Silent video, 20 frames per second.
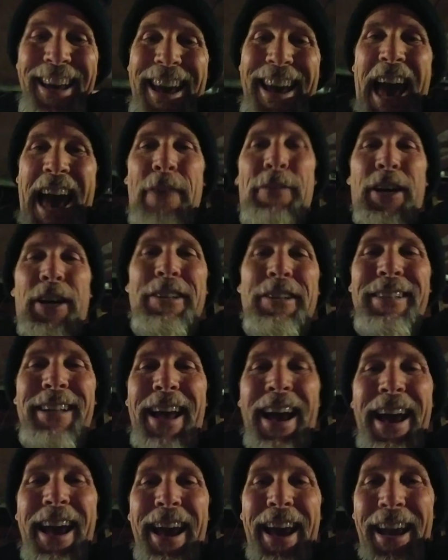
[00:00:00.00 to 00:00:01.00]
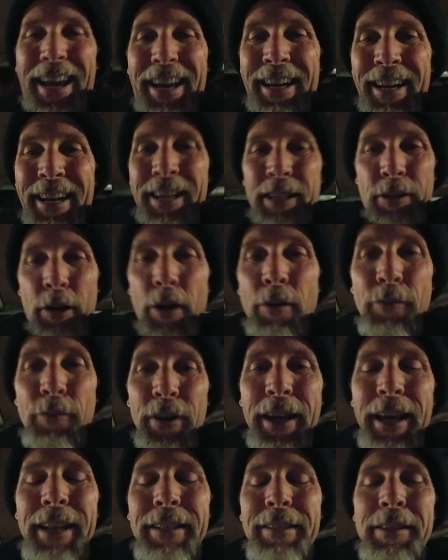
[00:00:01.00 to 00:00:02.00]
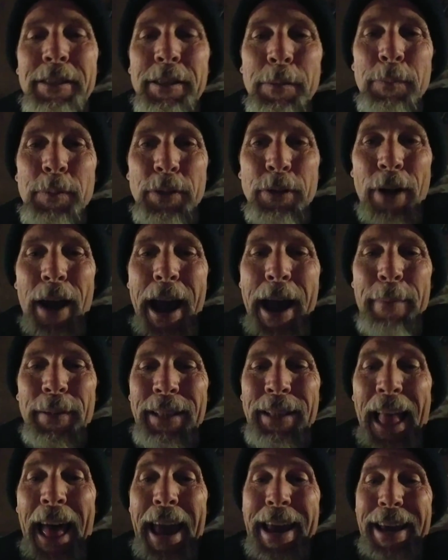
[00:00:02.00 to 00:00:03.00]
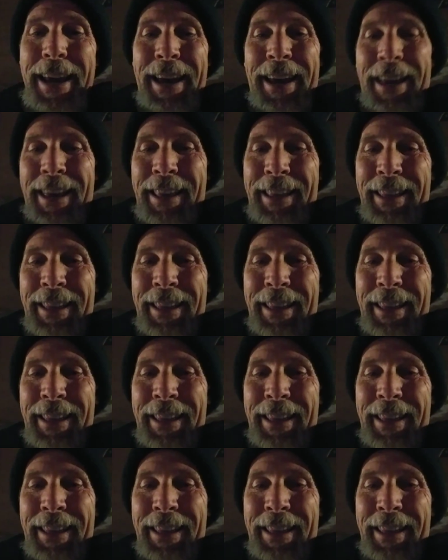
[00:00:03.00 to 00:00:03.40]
Have a good day. Don't forget to subscribe and like.